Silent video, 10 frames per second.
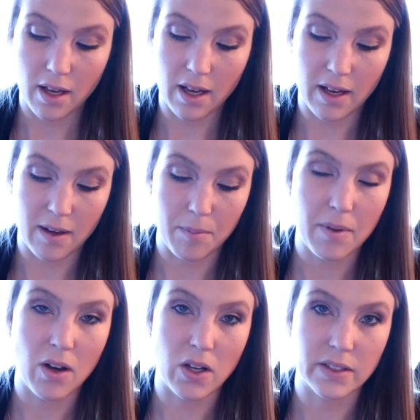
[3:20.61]

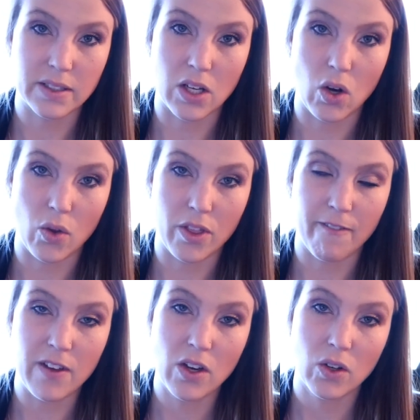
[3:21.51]
Also, the
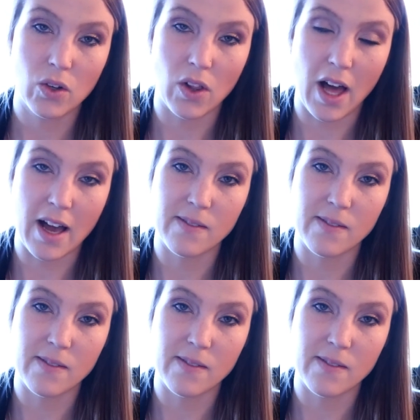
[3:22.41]
vehicle high